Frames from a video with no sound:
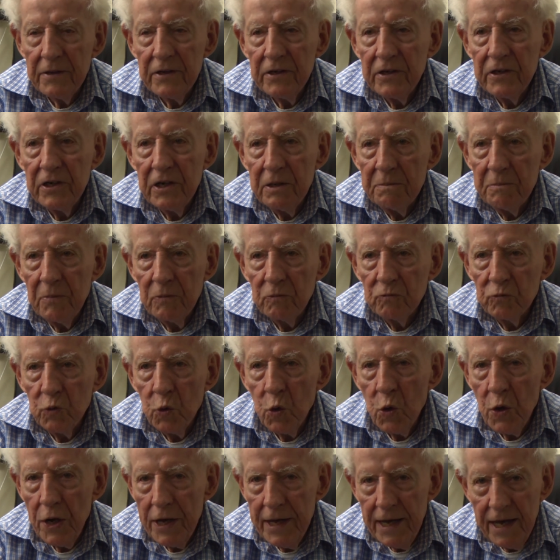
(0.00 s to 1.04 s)
the name of
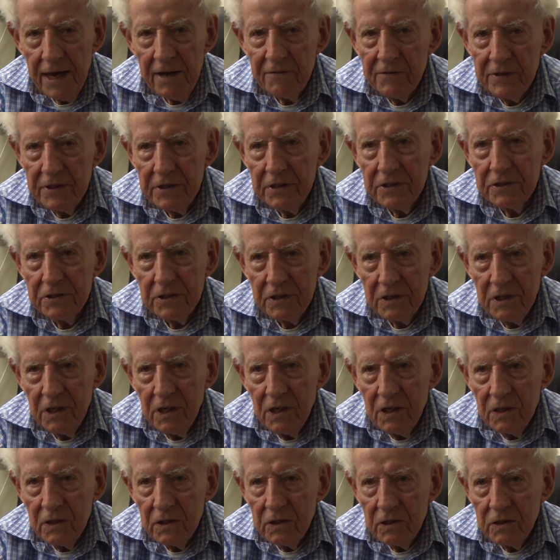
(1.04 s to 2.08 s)
Roy Evans
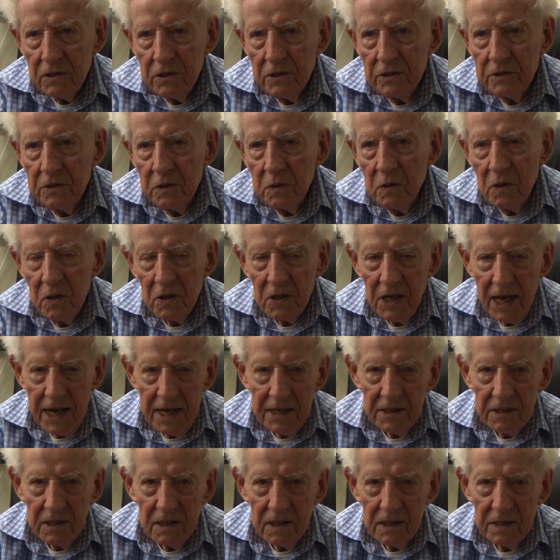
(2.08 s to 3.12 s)
to do the
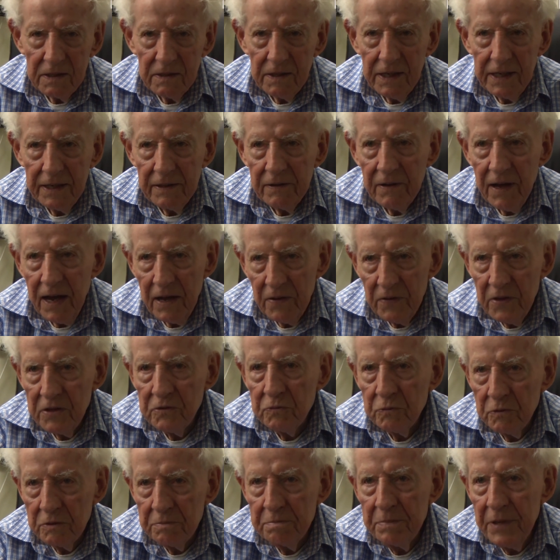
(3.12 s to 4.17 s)
land clearing, and this
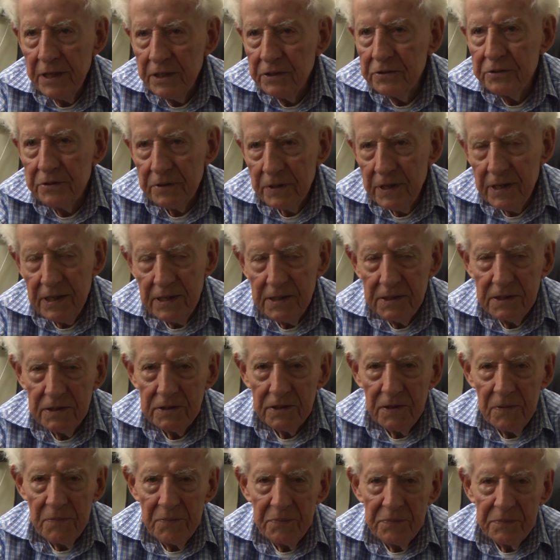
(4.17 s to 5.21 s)
was big trees.
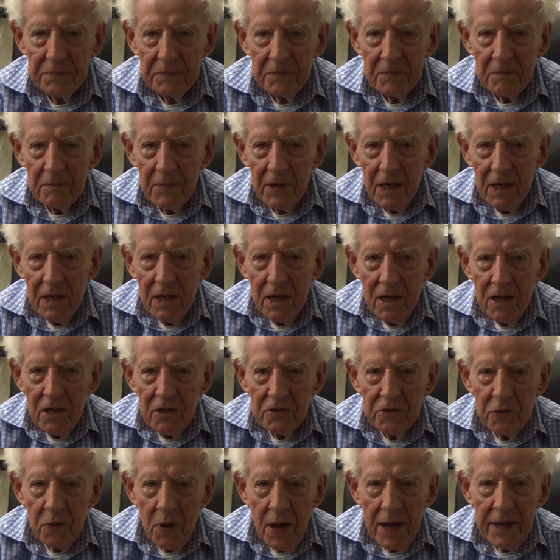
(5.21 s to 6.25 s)

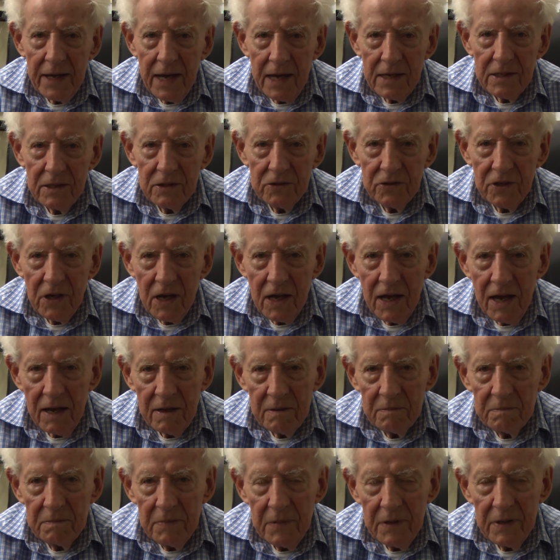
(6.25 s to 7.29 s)
So I got a
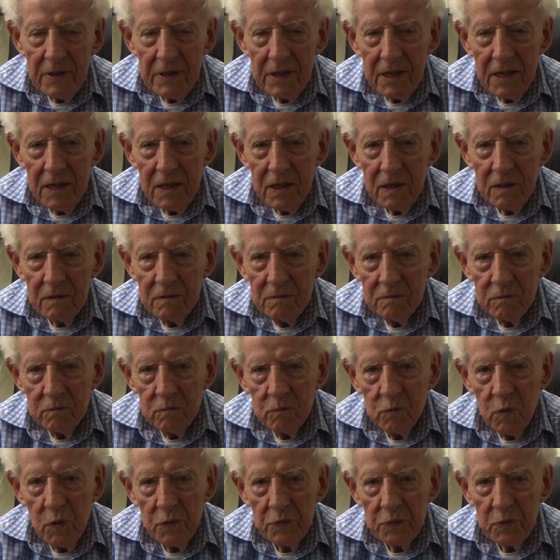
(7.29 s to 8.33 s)
job
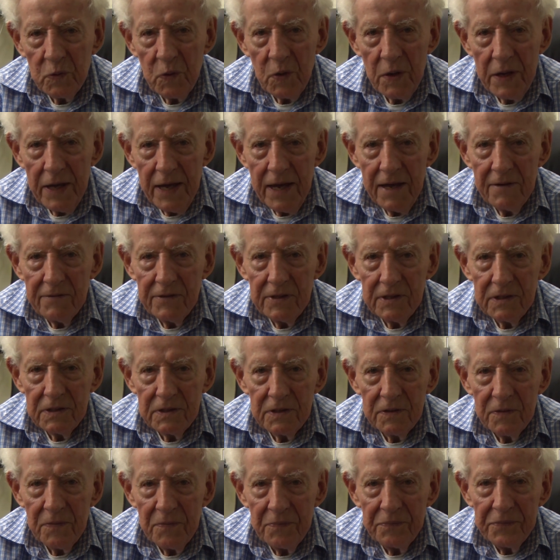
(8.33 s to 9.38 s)
with Roy Evans,
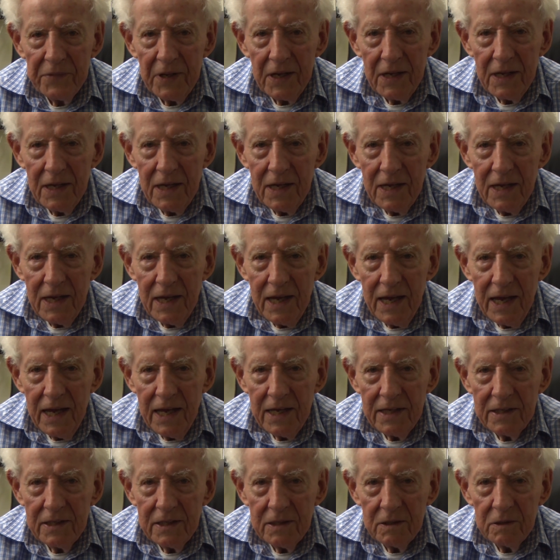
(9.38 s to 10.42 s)

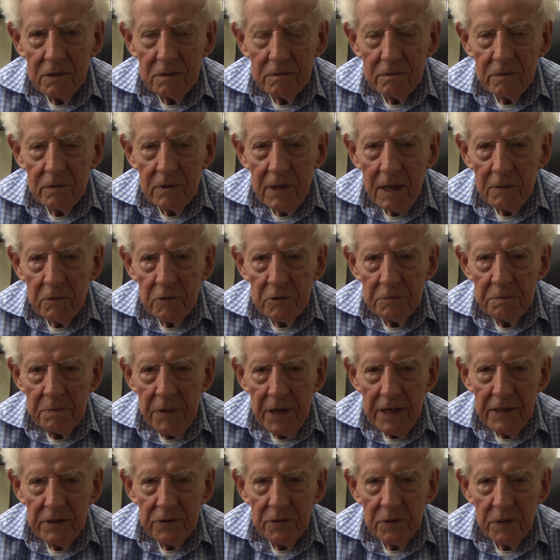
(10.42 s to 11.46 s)
and I was
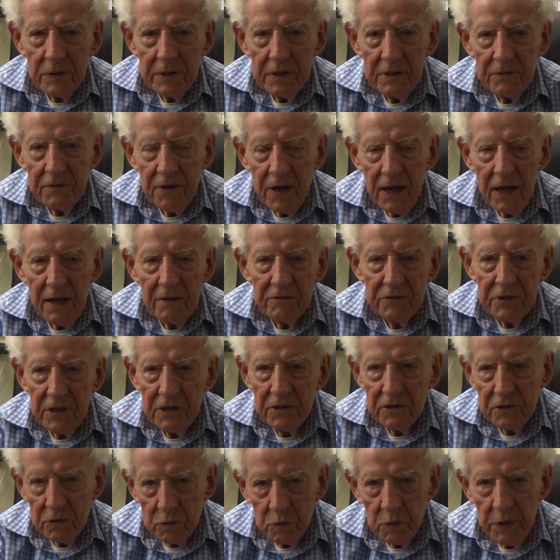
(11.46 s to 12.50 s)
paid 25
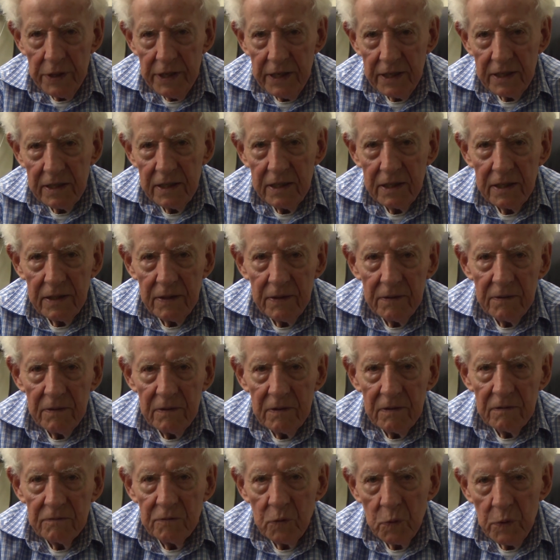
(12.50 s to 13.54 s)
cents a week,
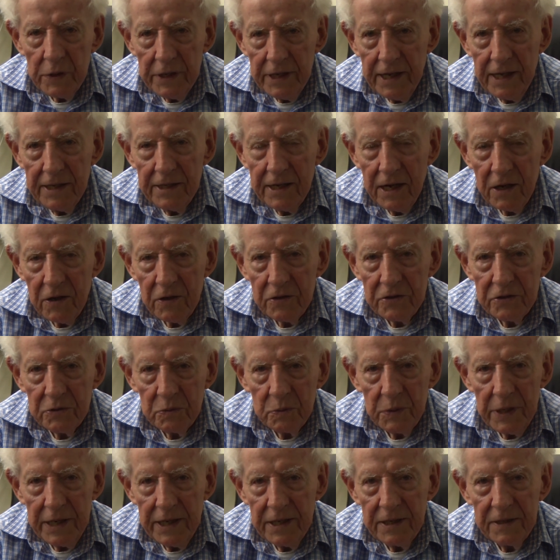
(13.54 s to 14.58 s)
48 hours a
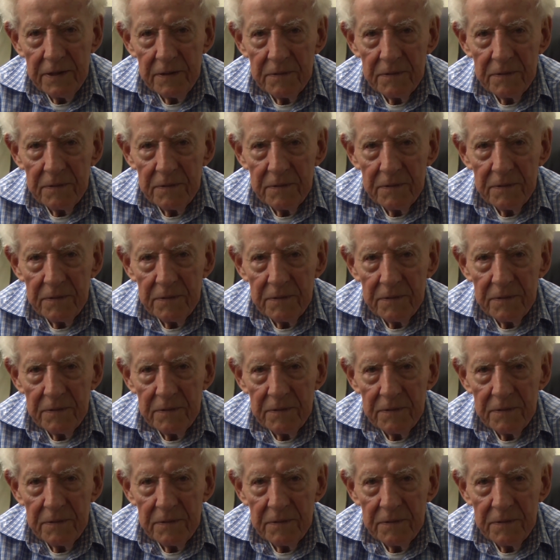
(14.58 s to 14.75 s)
week.